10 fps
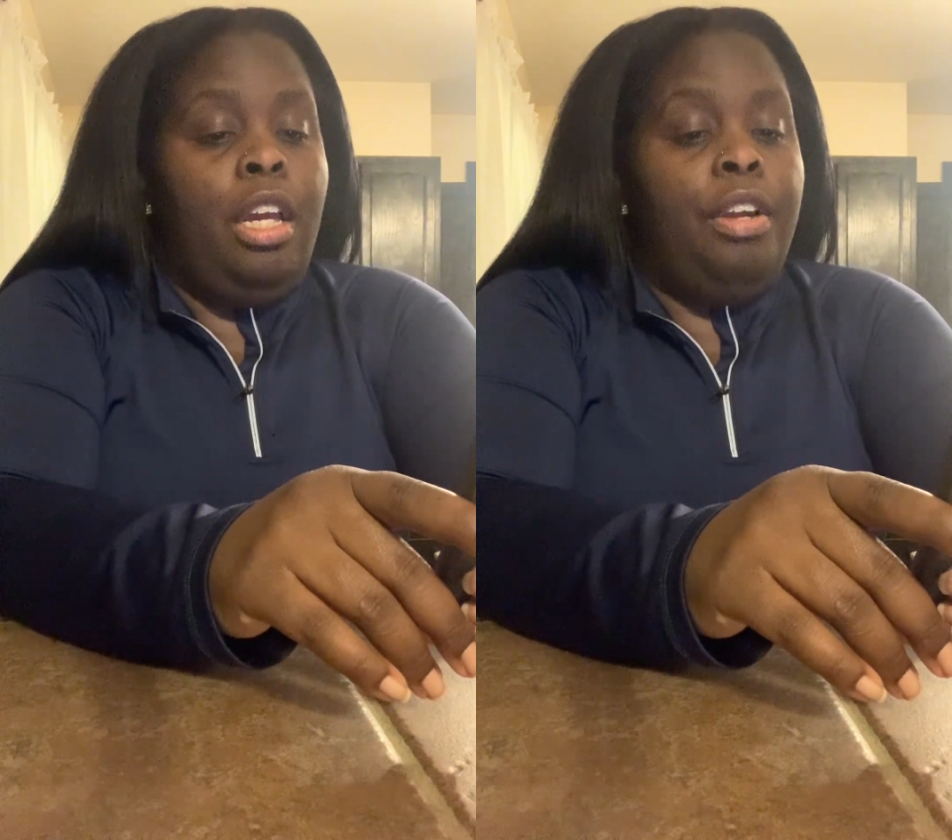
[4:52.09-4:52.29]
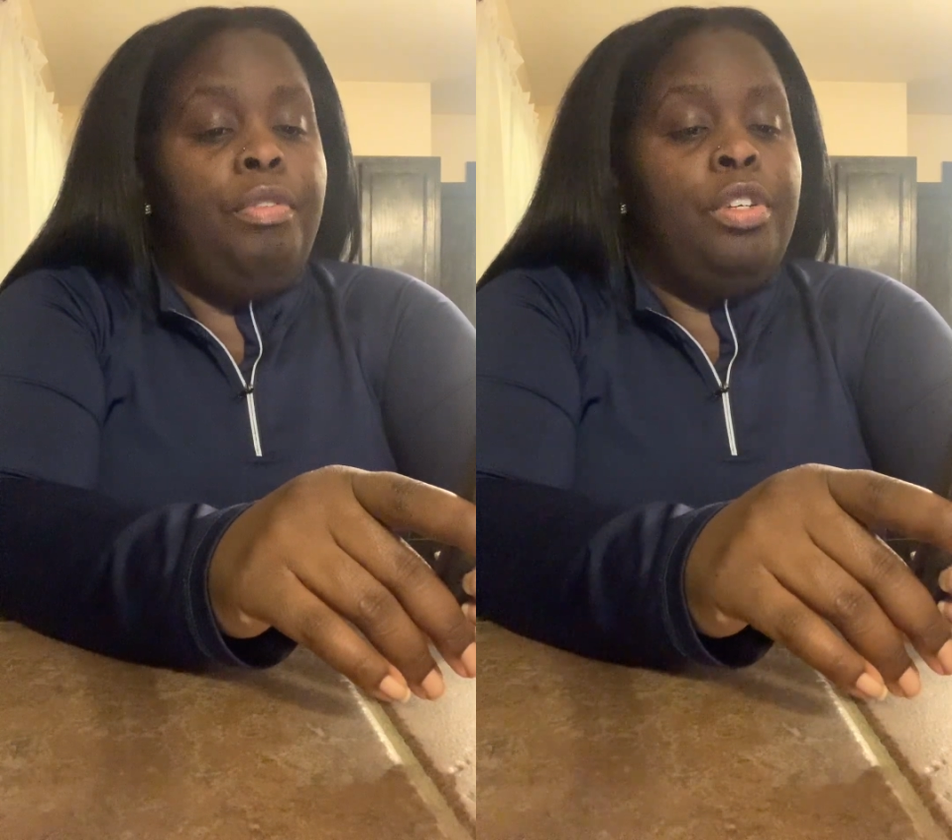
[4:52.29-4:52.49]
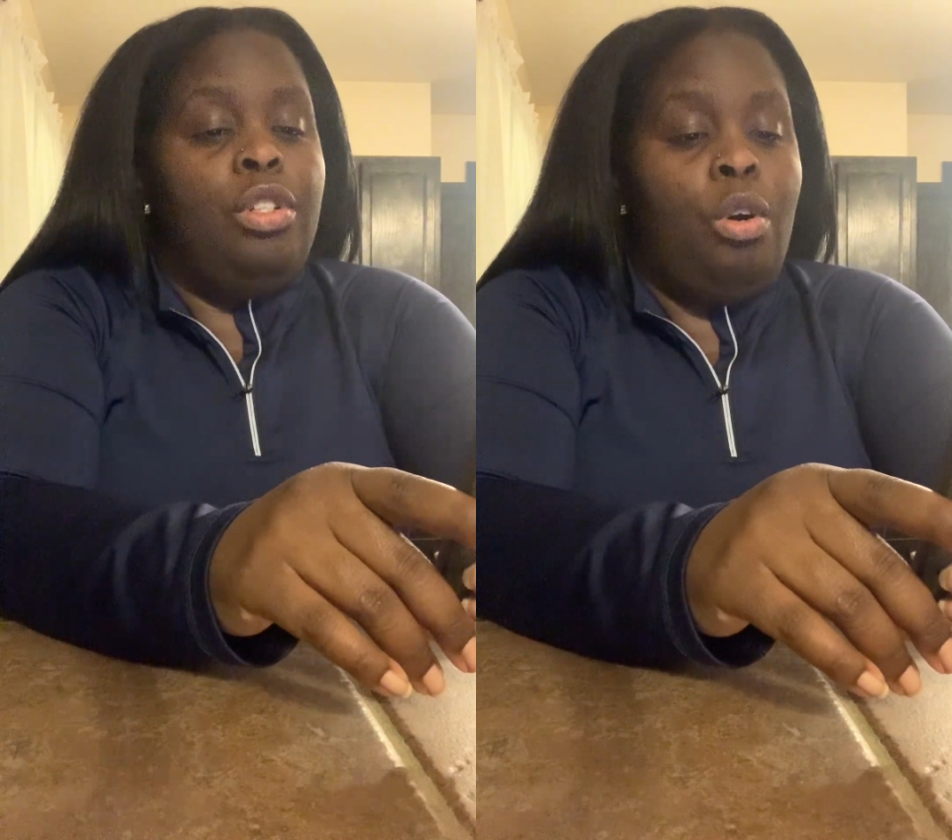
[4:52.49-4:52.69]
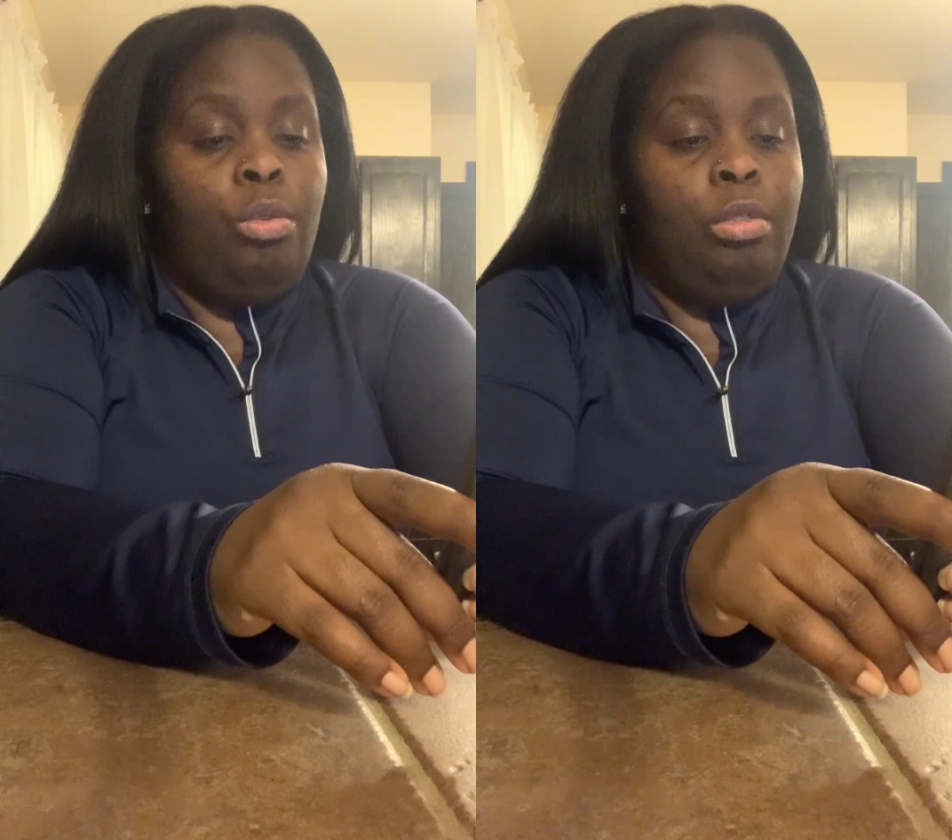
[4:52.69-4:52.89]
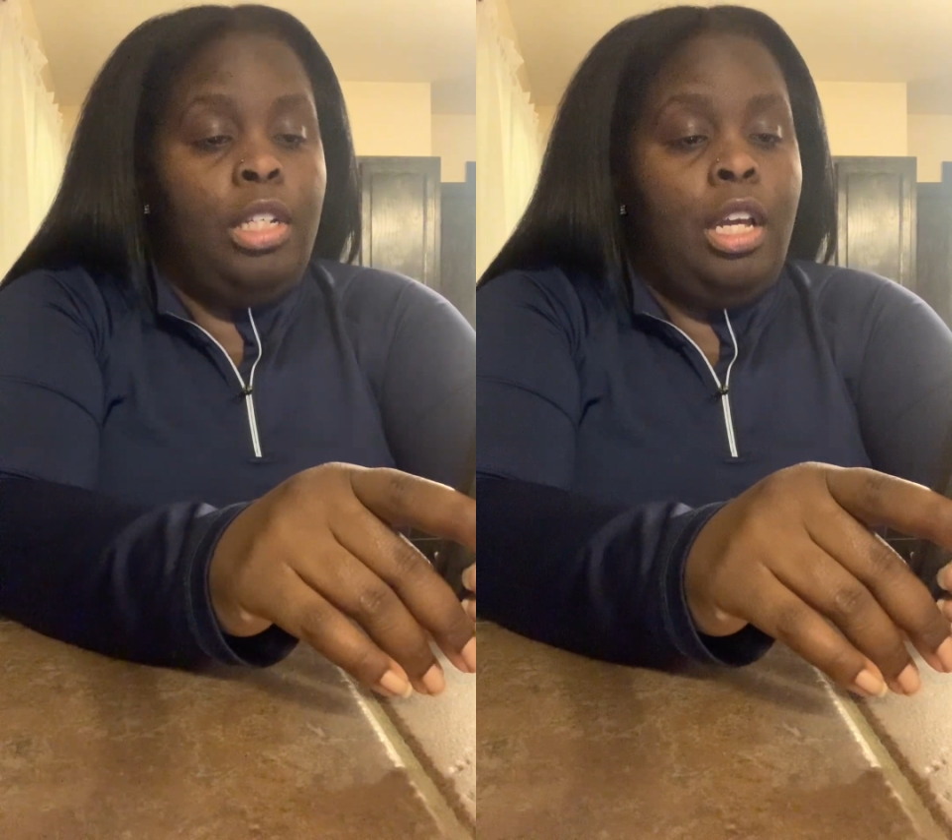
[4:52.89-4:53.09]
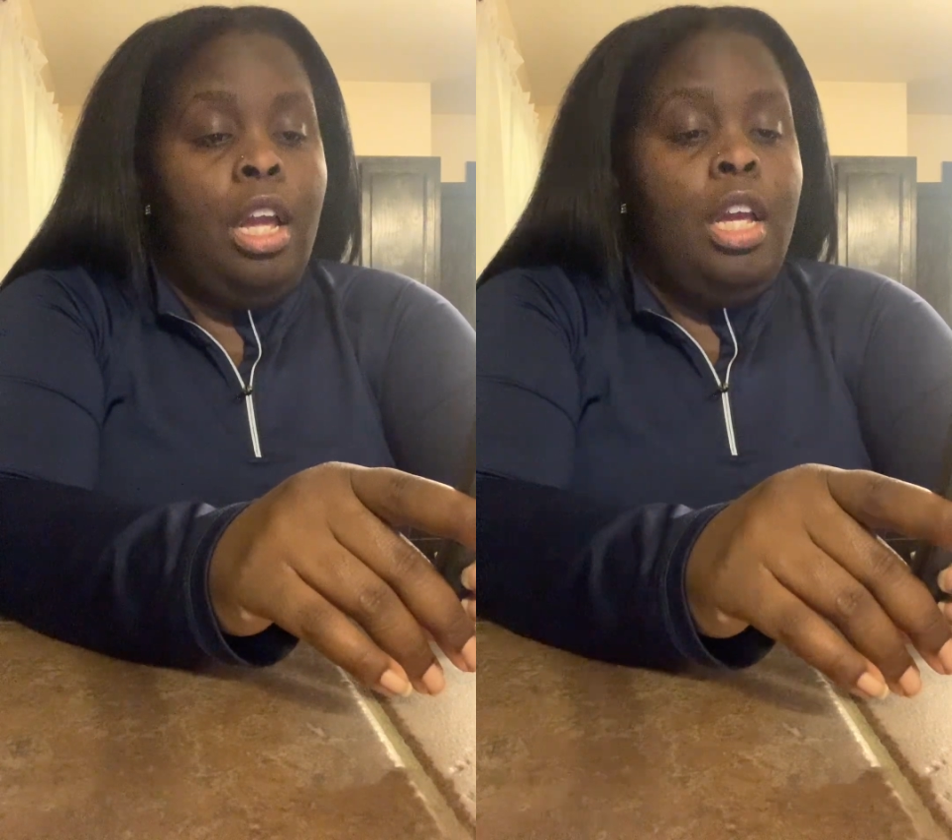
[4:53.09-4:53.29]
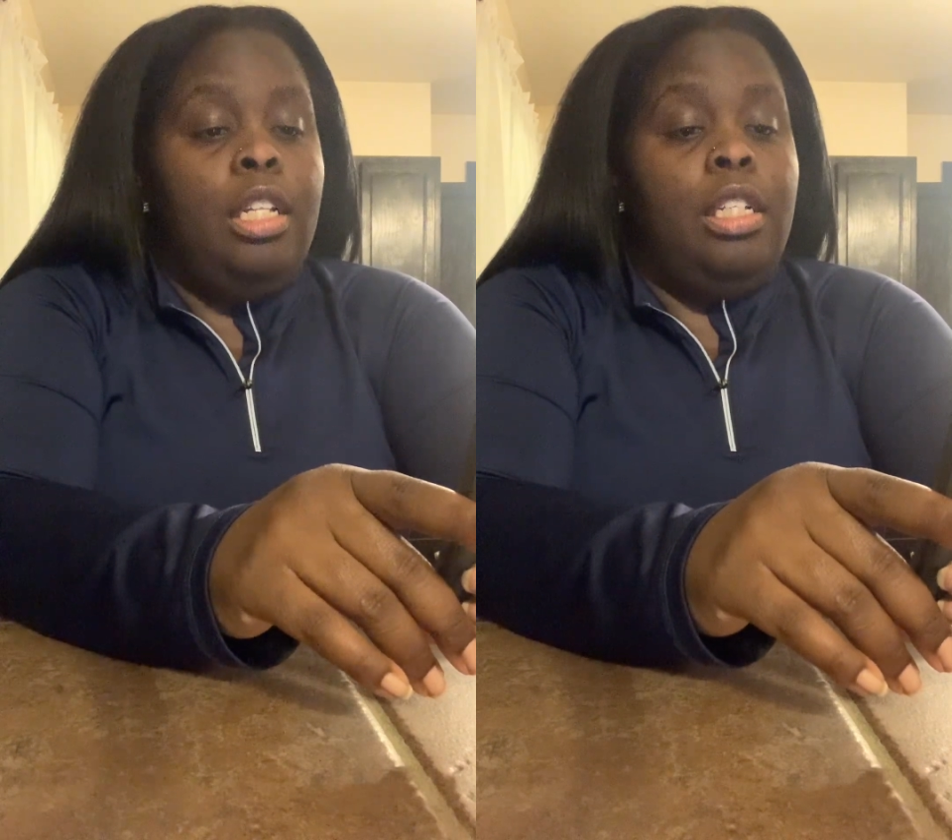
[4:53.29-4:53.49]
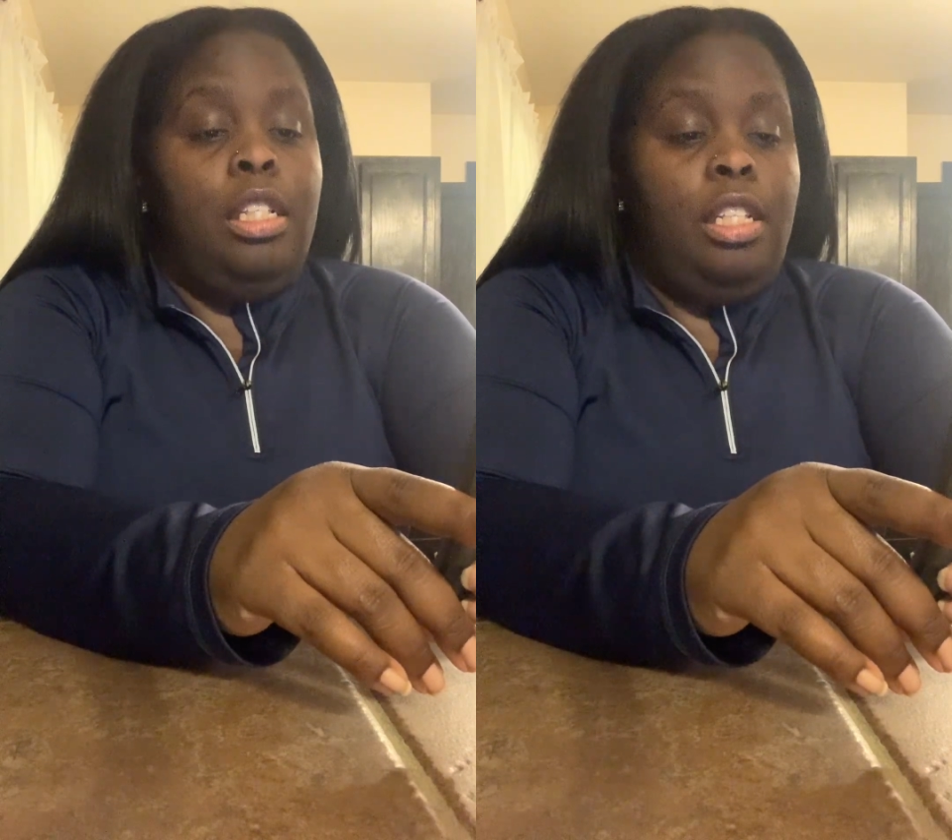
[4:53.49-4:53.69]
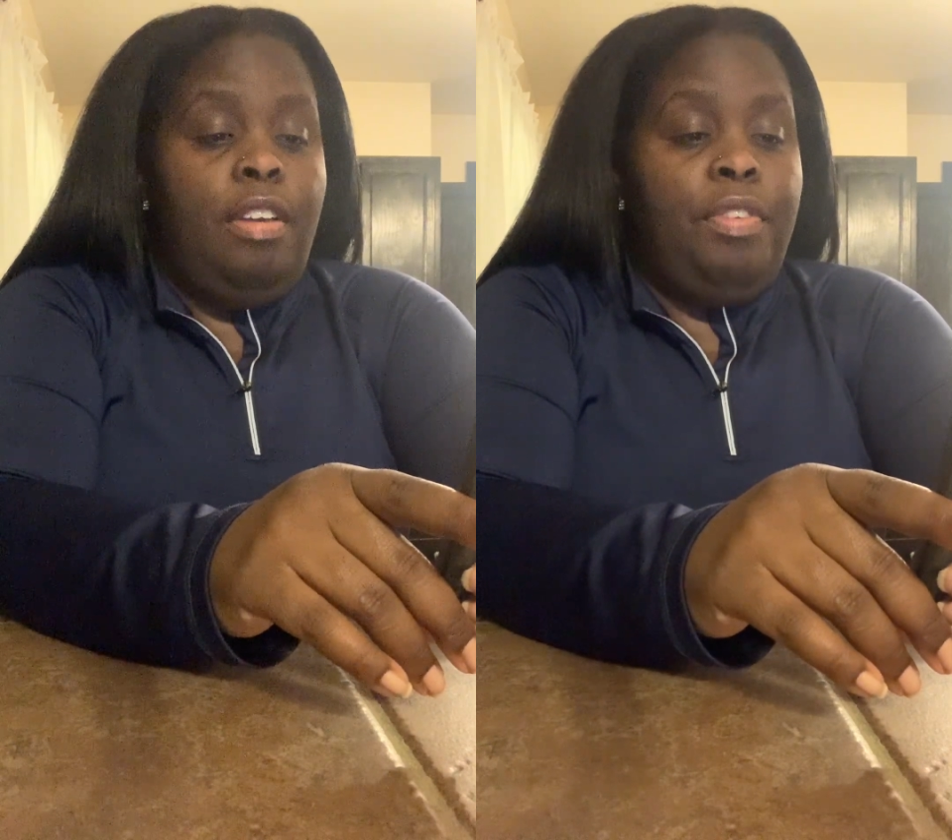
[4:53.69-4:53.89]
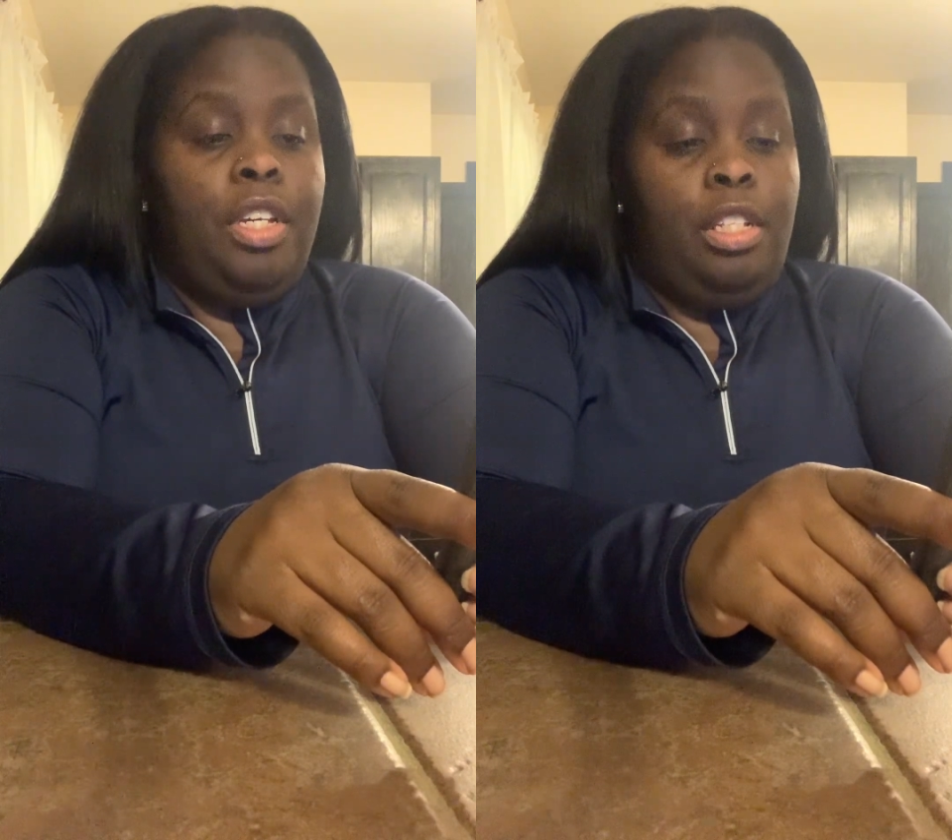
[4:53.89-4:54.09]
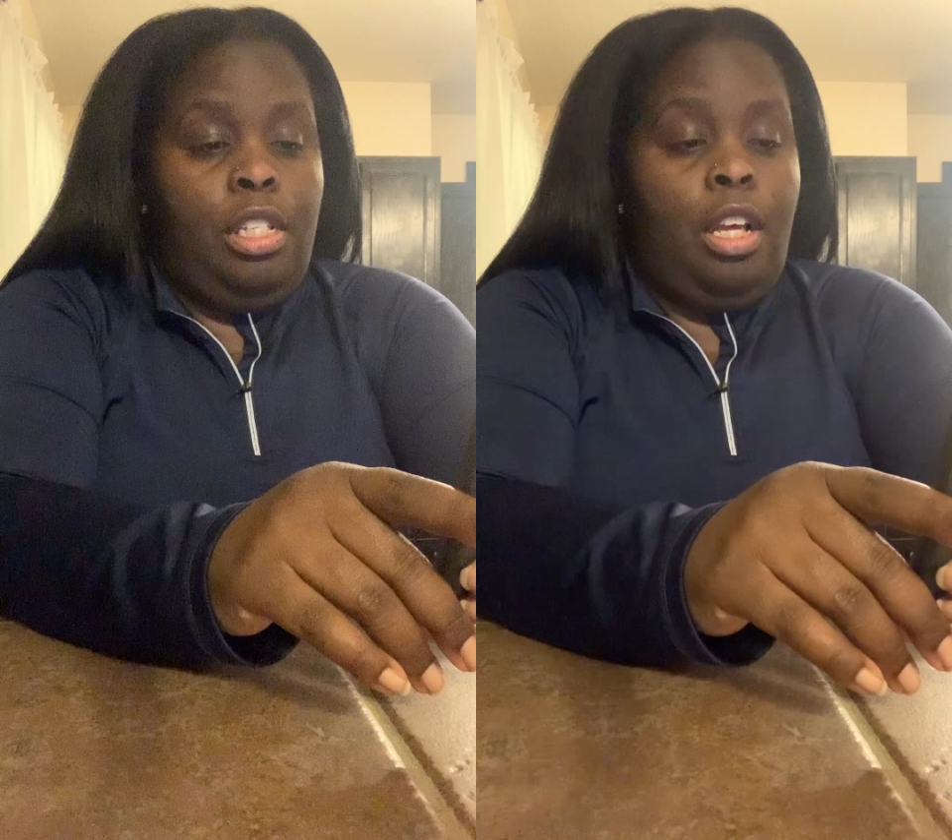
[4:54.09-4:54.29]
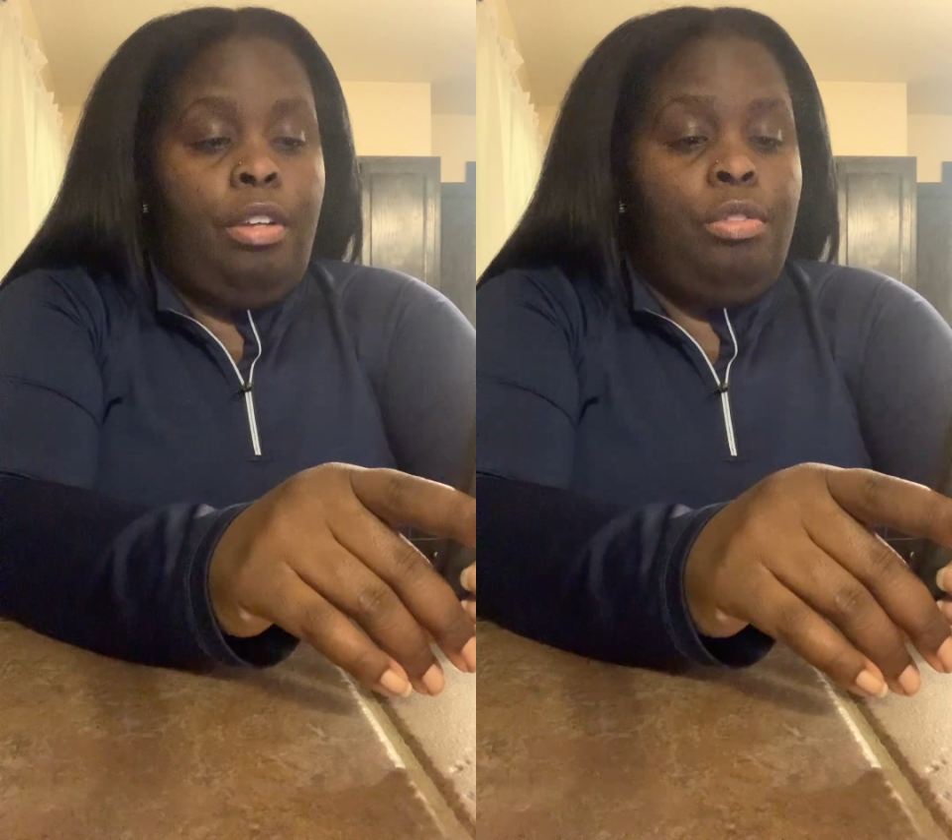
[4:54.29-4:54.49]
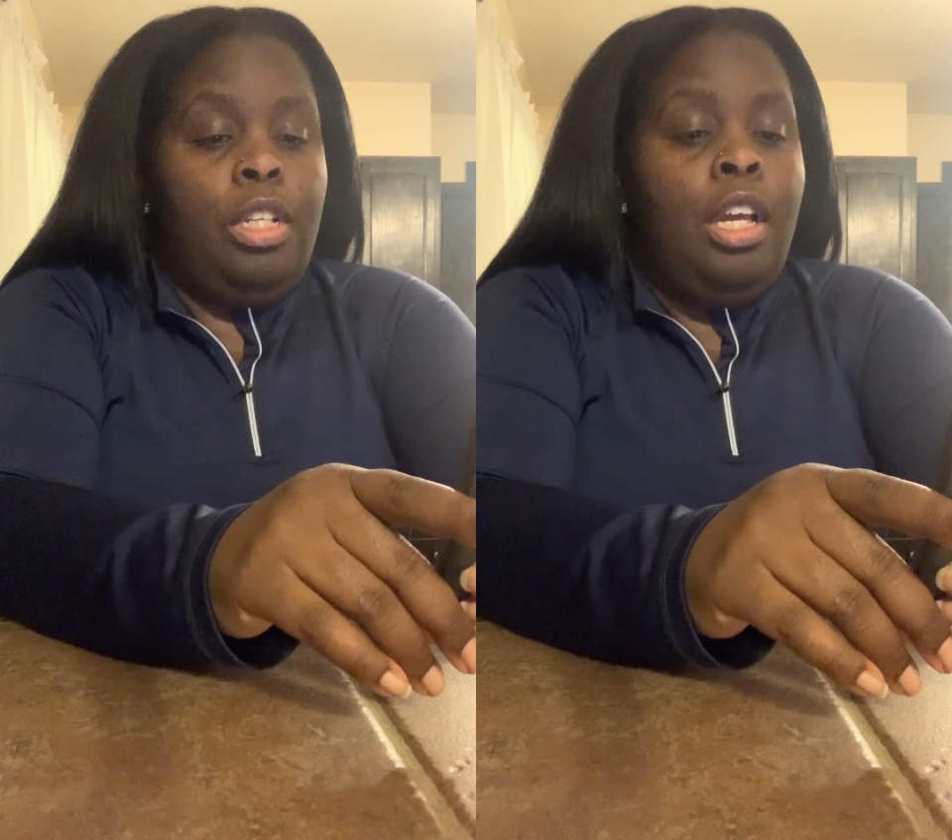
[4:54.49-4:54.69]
hearers only, deceiving yourselves.